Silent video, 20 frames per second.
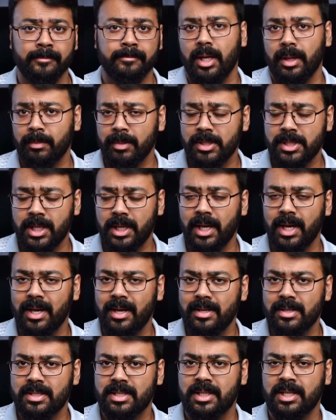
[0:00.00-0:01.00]
Imaging
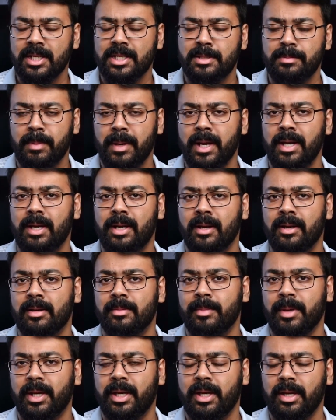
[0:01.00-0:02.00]
is crisp and clear,
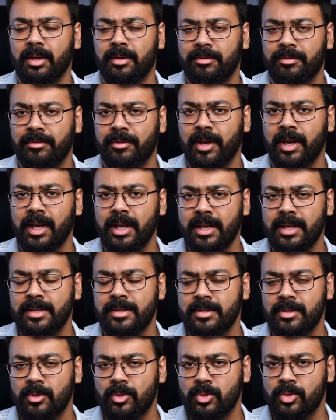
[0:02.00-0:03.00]
making it fairly
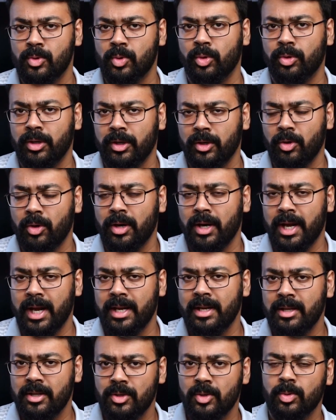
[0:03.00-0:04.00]
easy to zone in on
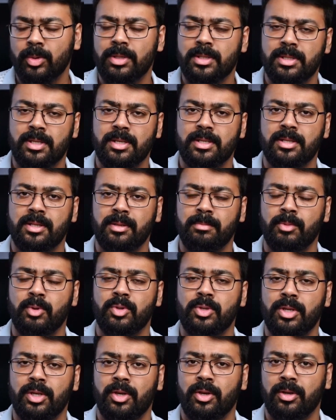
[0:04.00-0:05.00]
any nuances in the
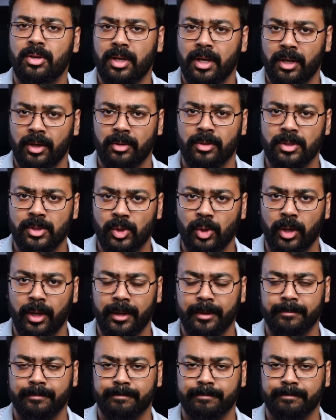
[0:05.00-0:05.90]
music you're trying to enjoy.